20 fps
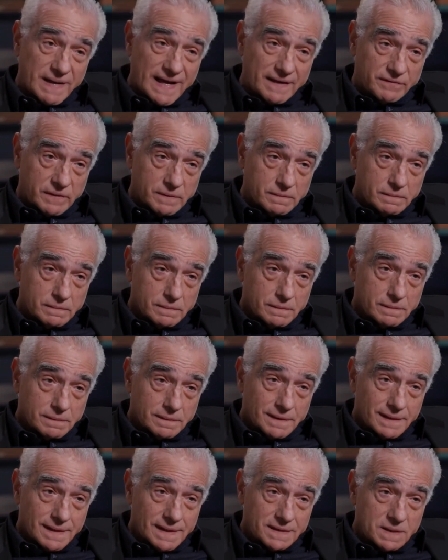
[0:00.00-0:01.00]
Matthew,
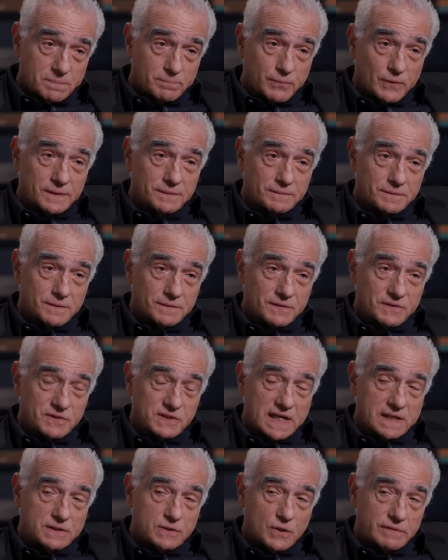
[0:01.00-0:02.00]
as he took the
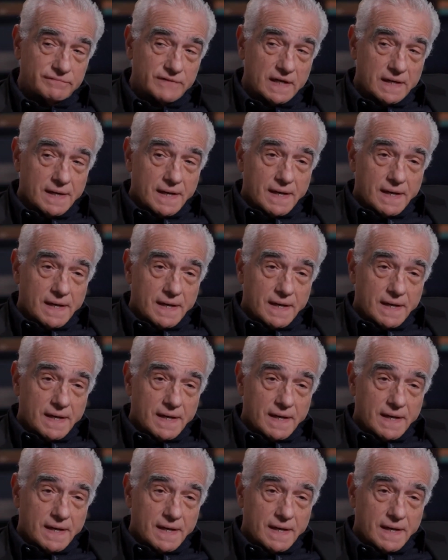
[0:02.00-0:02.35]
saint off.